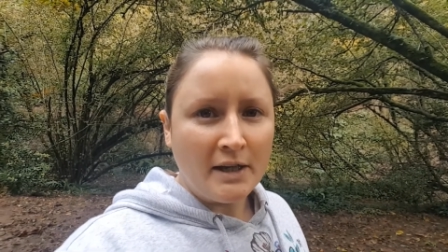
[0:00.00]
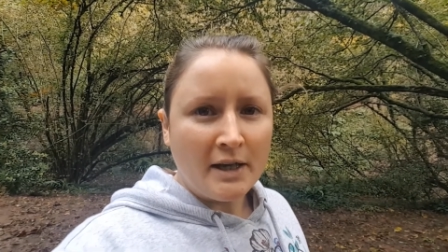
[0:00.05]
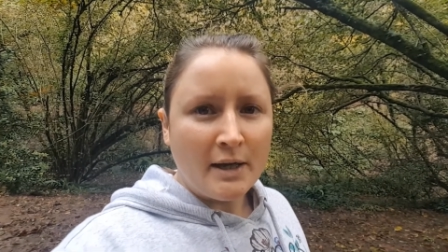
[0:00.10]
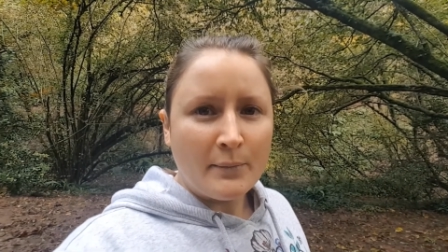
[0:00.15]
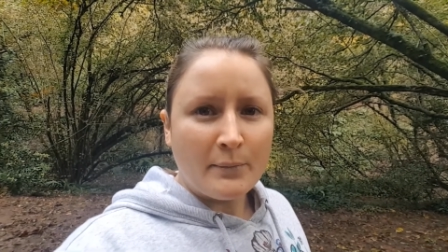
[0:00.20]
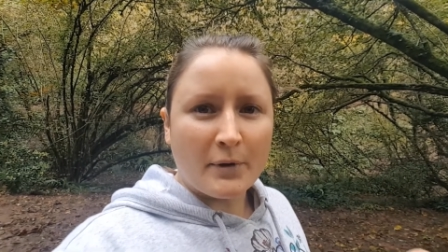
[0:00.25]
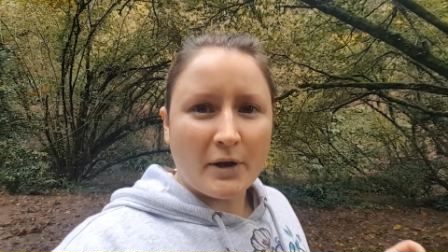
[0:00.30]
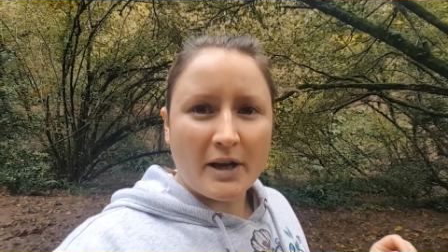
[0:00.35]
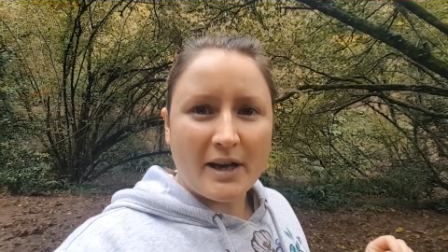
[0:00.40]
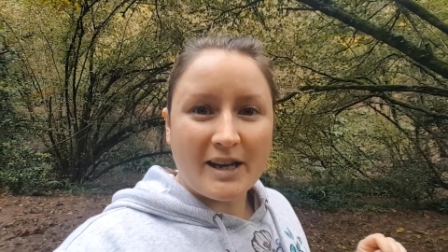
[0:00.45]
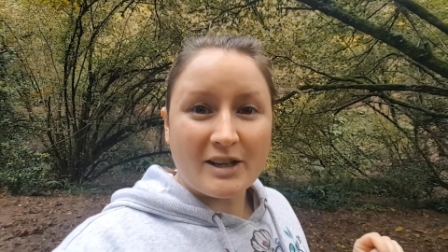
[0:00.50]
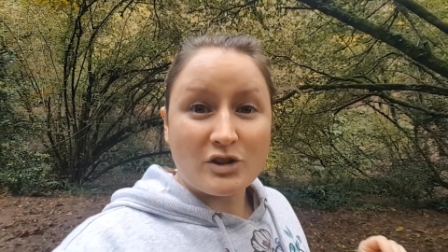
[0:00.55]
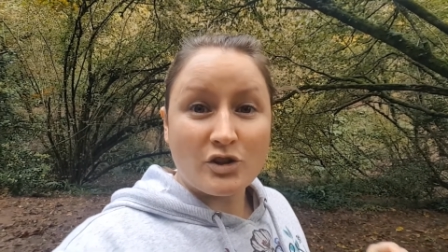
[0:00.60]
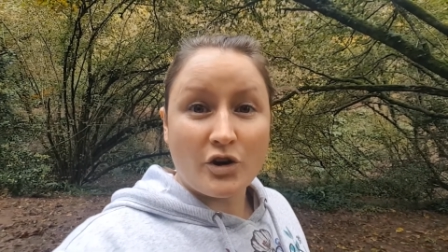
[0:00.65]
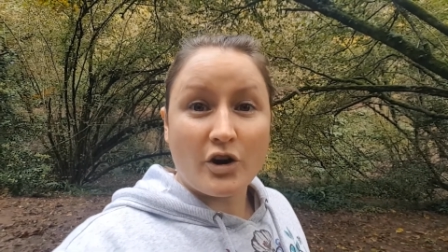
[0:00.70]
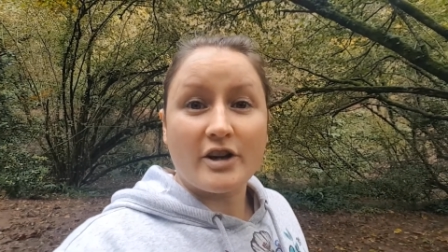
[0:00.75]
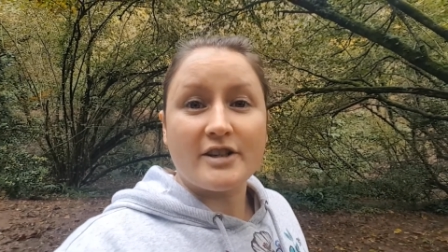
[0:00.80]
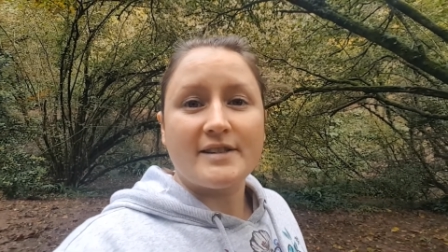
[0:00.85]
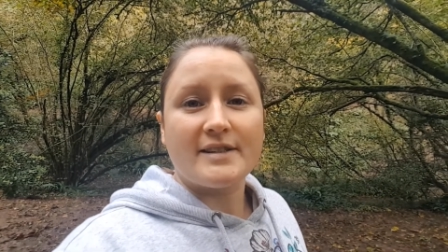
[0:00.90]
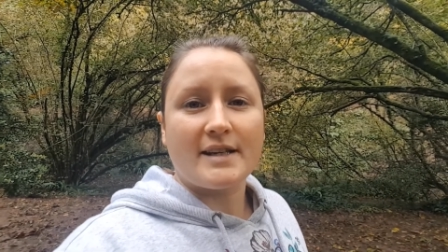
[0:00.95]
but it
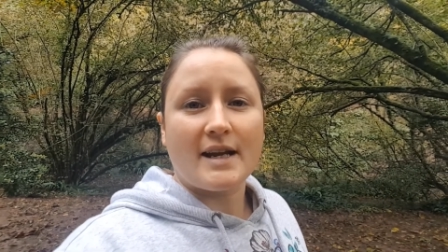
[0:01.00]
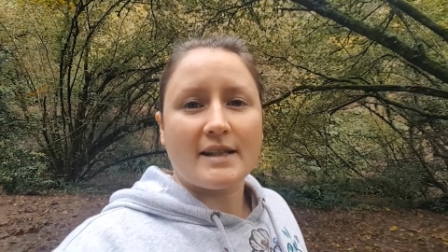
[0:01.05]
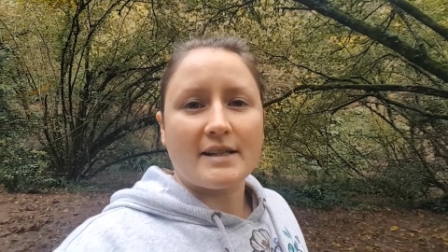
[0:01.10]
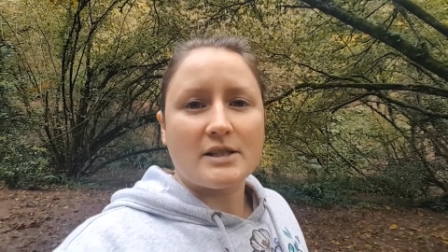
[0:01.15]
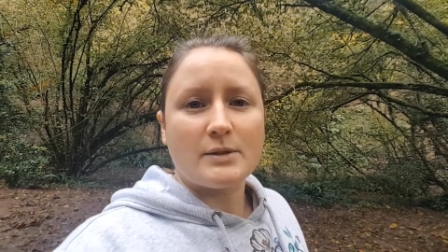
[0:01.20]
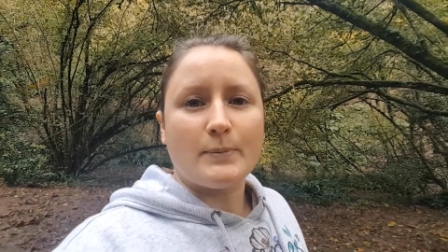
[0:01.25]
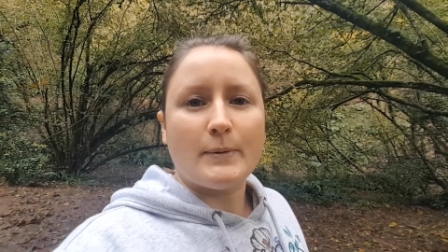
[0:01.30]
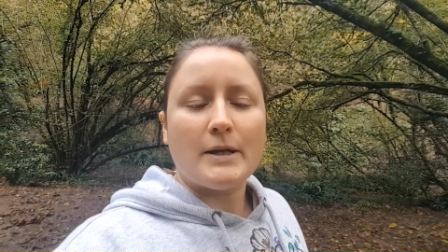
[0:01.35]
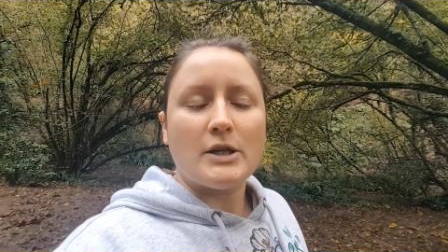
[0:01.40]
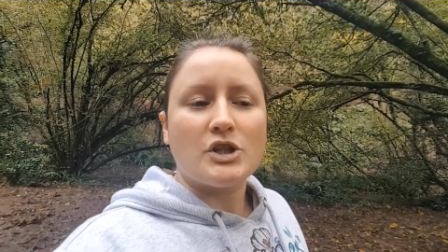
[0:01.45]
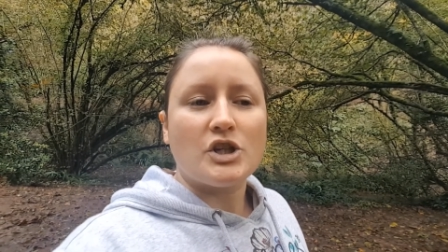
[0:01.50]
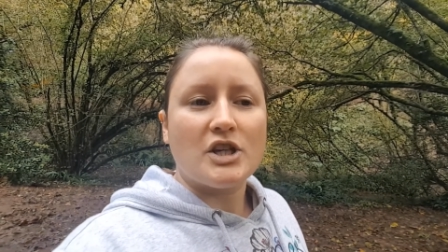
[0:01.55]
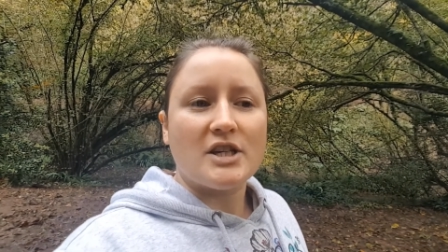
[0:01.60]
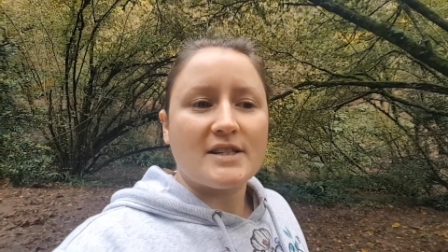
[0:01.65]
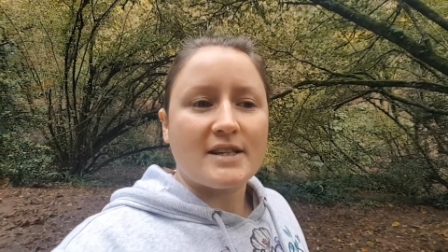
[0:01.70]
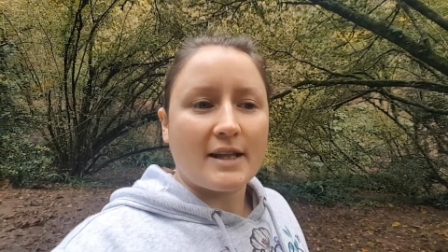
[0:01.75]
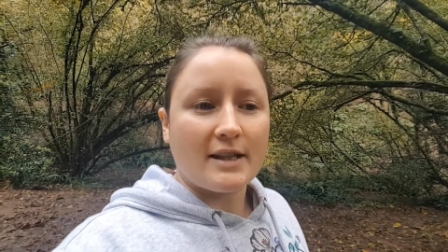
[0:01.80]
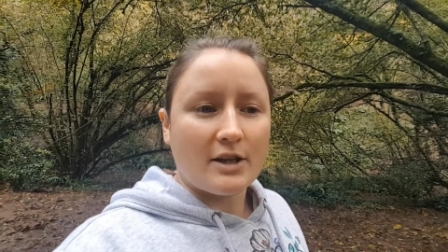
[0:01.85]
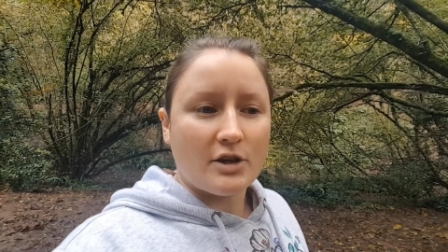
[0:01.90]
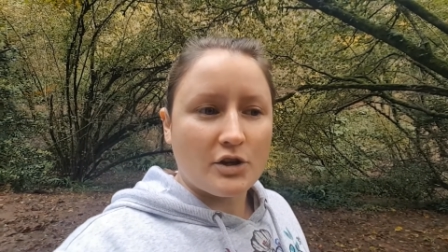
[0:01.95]
tries to get the
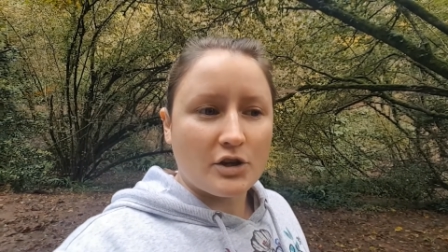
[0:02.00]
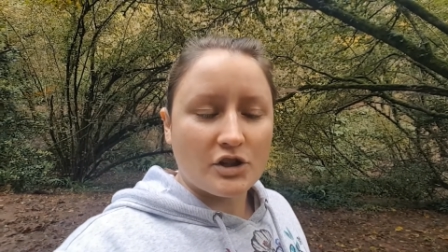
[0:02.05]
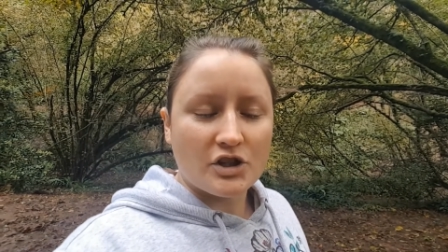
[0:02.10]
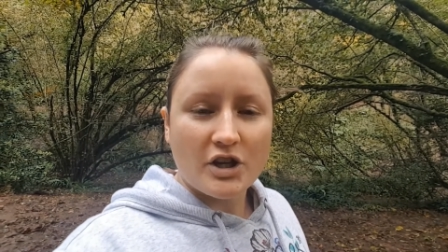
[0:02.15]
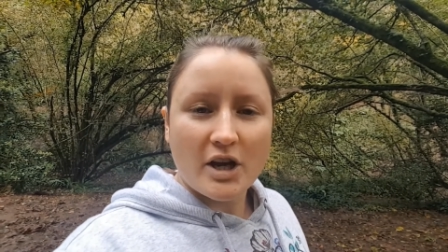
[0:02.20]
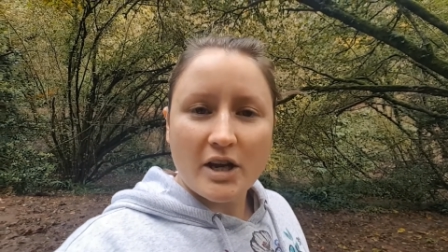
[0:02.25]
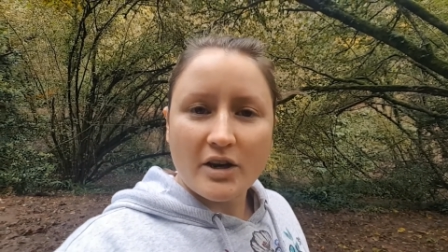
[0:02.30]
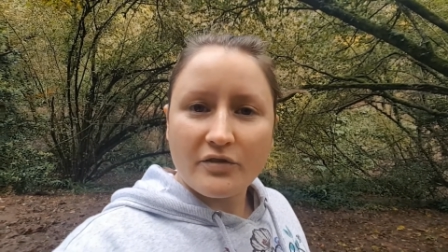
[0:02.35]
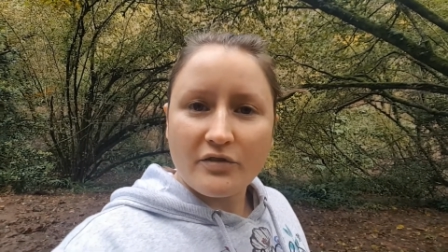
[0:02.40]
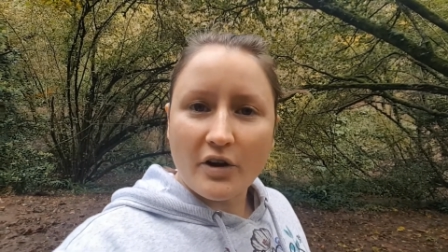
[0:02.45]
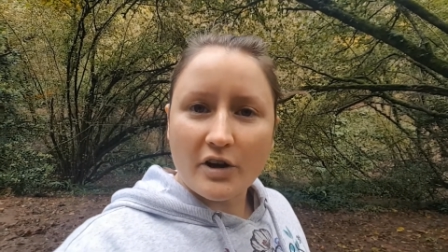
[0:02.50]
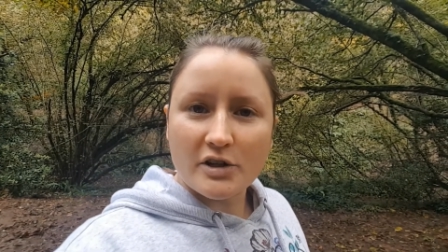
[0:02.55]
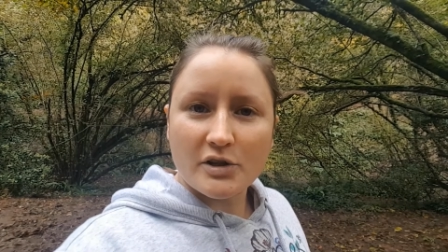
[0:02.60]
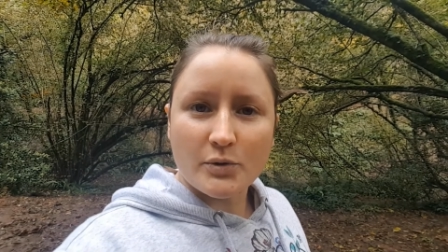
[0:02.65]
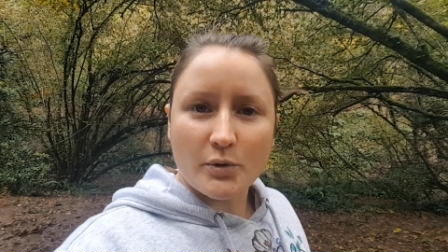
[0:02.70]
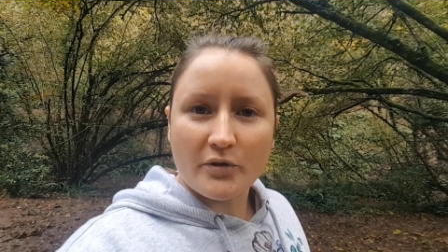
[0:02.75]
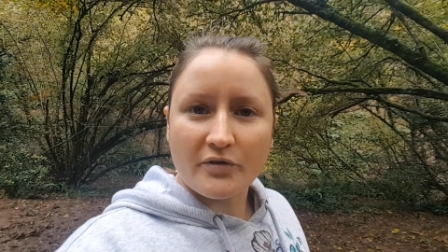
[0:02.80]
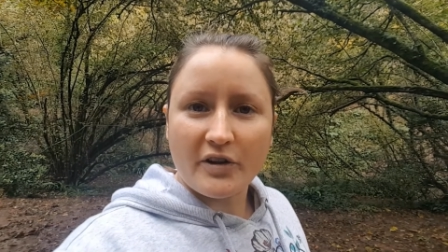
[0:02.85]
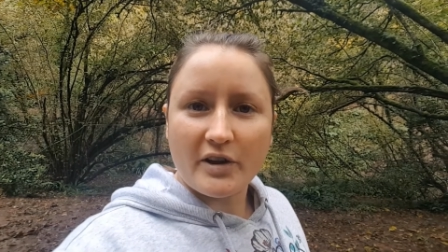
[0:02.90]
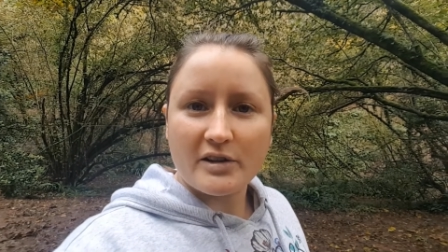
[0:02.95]
species, and then you can take a
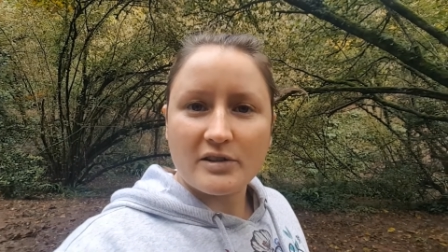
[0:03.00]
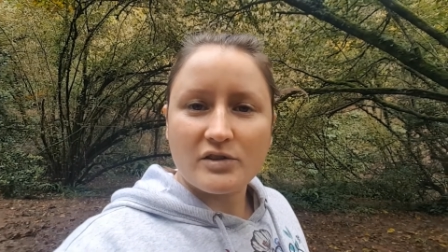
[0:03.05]
photo of it,